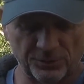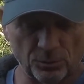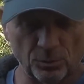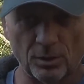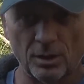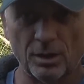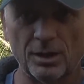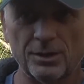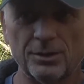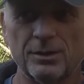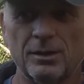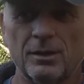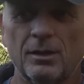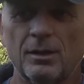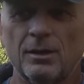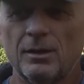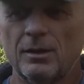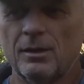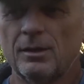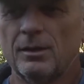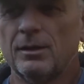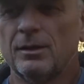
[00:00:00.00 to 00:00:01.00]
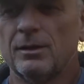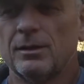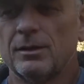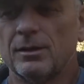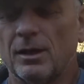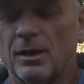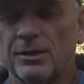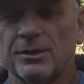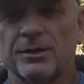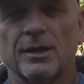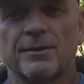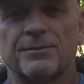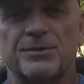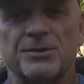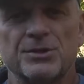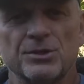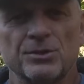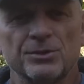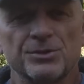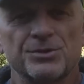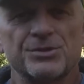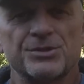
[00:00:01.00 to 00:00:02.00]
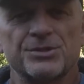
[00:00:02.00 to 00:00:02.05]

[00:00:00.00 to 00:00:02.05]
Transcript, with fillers: you want, all you have to do is